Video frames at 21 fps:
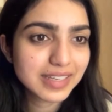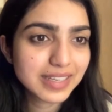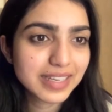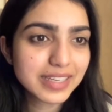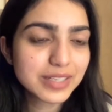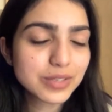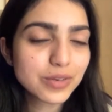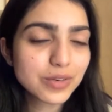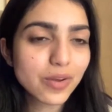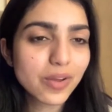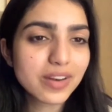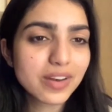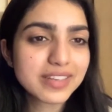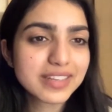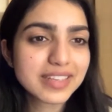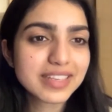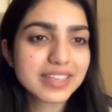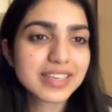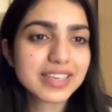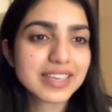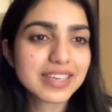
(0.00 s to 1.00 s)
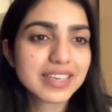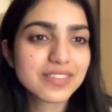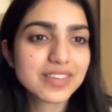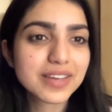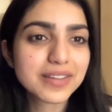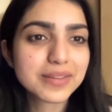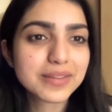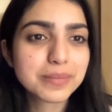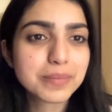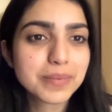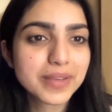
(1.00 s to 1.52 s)
Hindol and KV
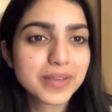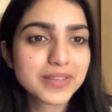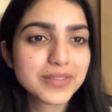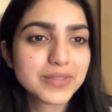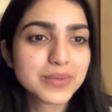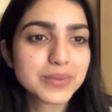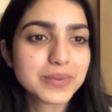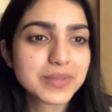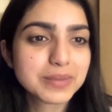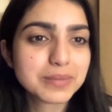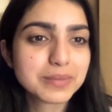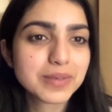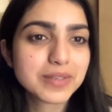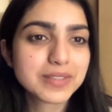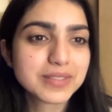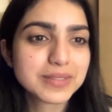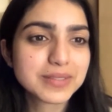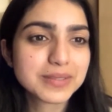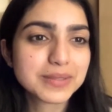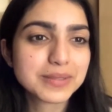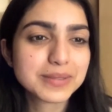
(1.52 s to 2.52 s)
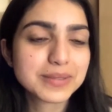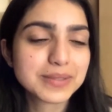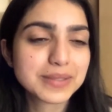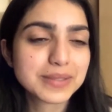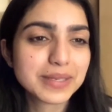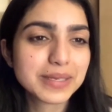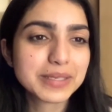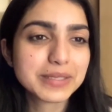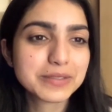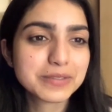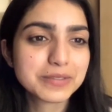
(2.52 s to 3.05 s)
are the best quiz masters
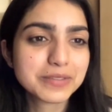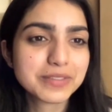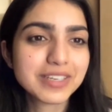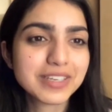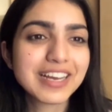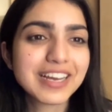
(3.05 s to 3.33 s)
alive.